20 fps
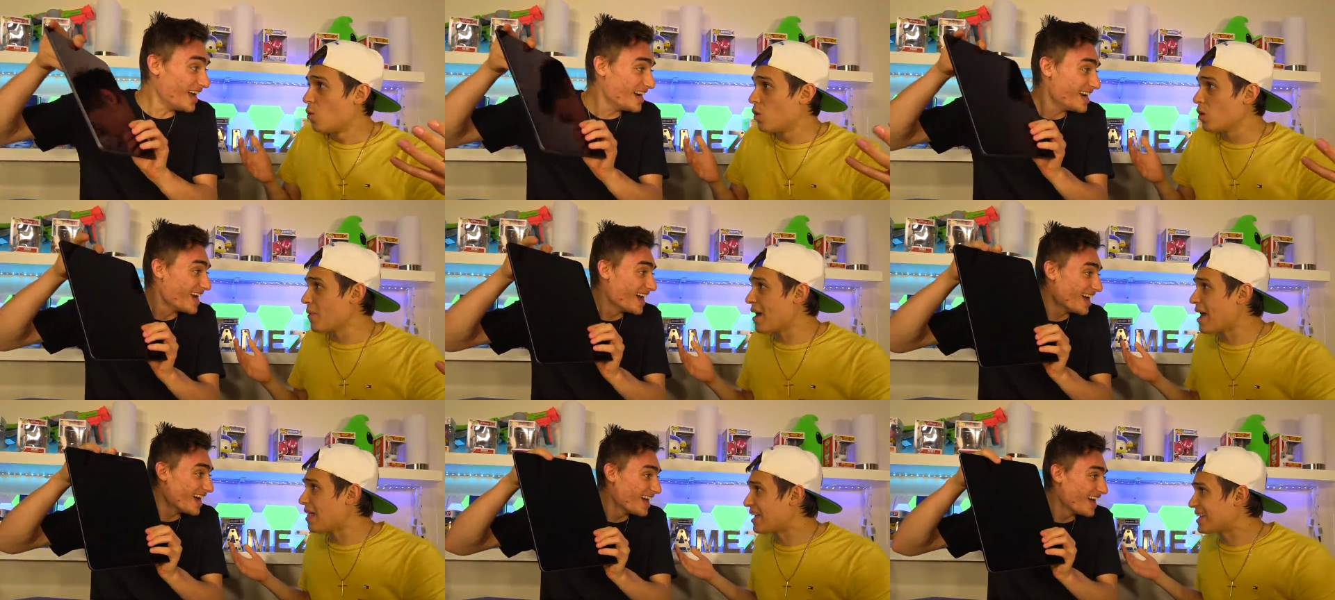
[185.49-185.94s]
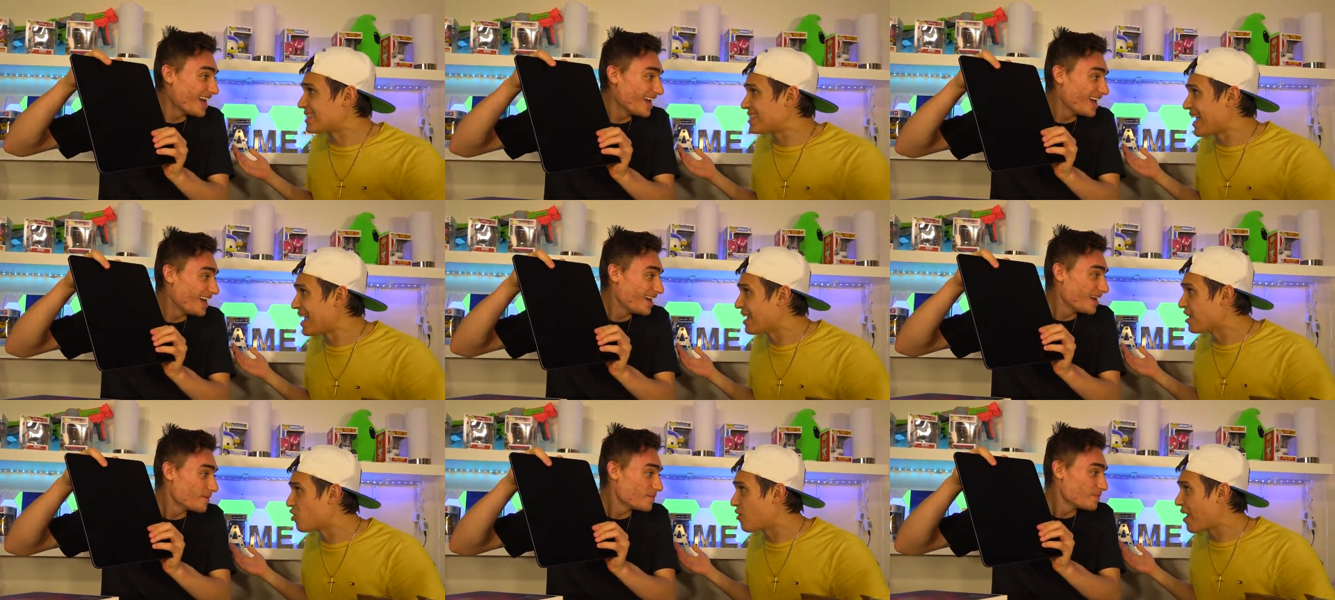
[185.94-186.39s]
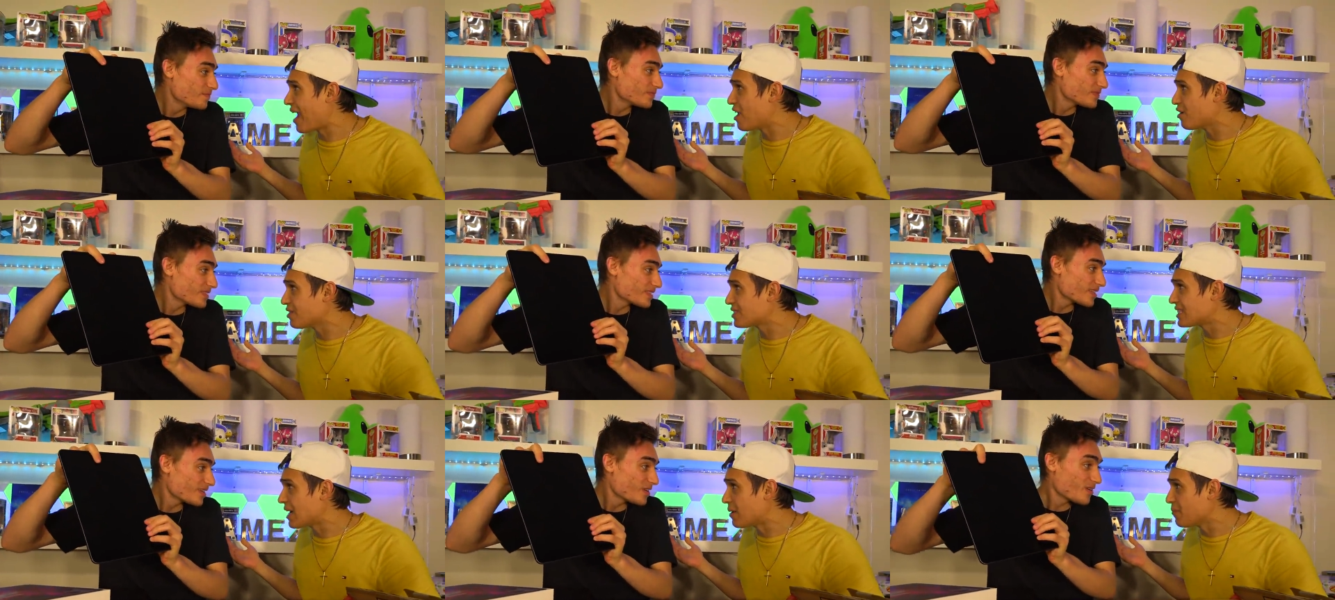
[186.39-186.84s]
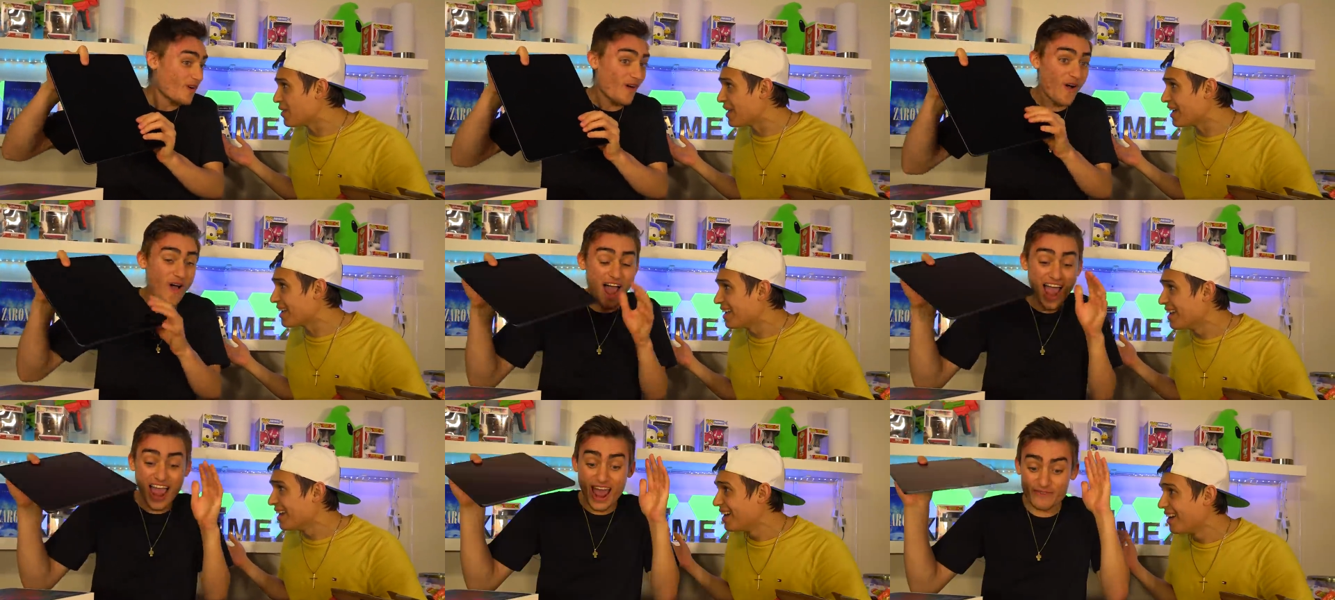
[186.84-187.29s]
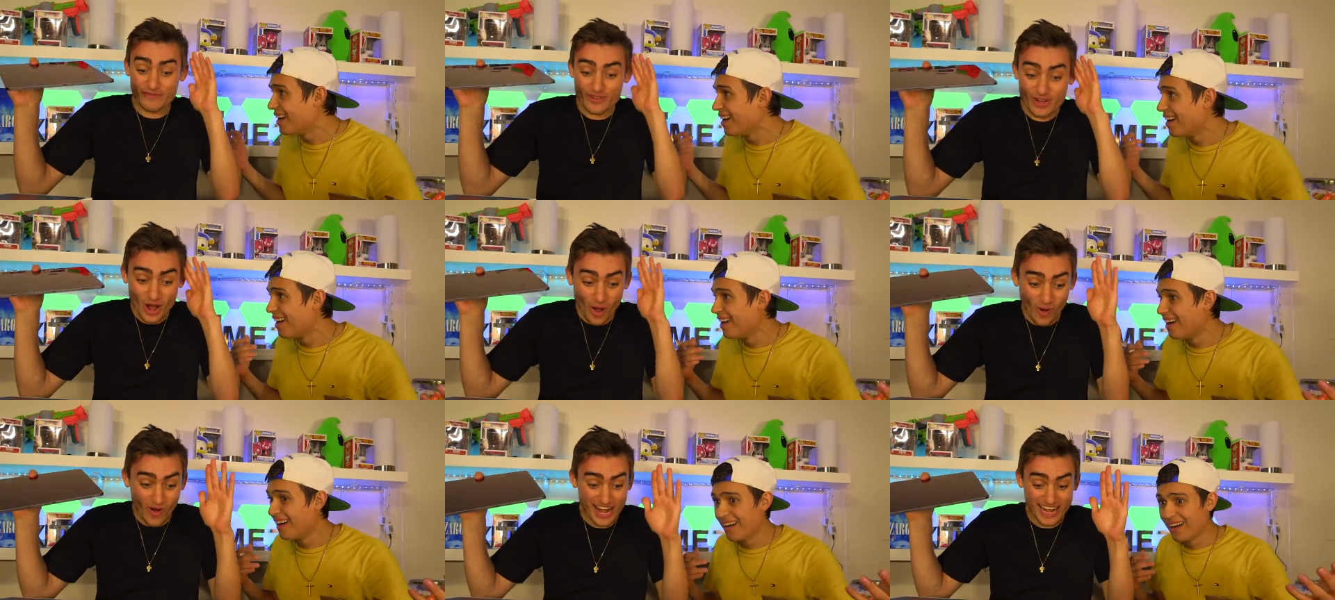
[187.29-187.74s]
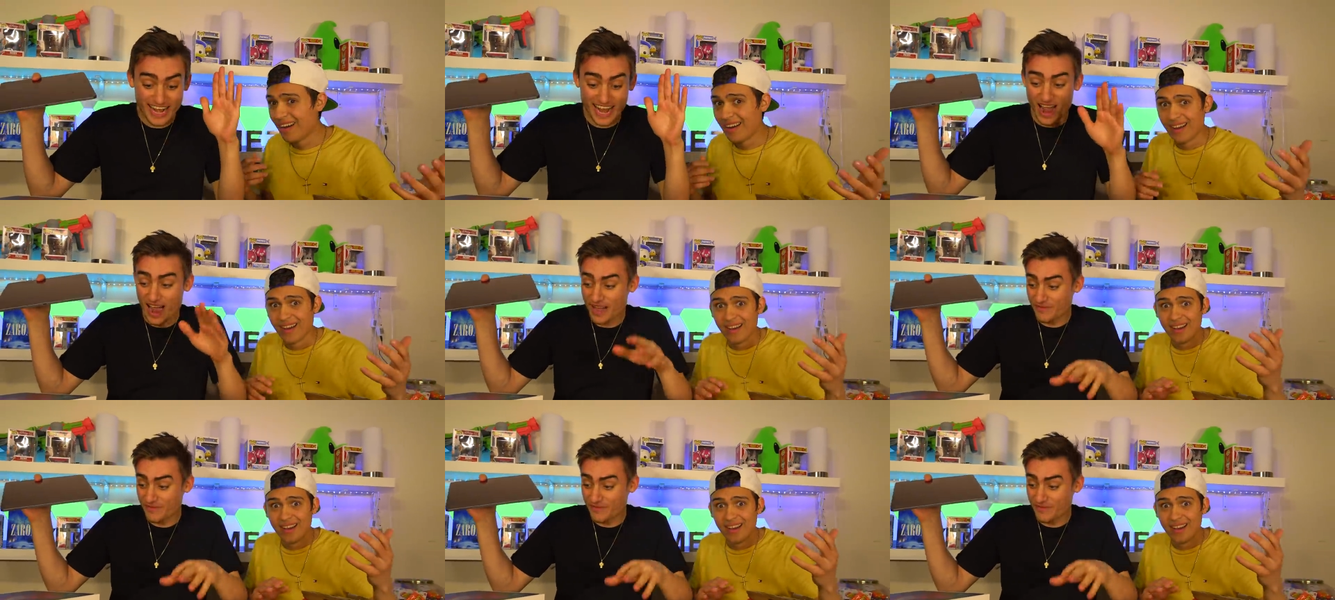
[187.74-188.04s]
Speaker 1: What are we at like 10 grand or something? I have no idea.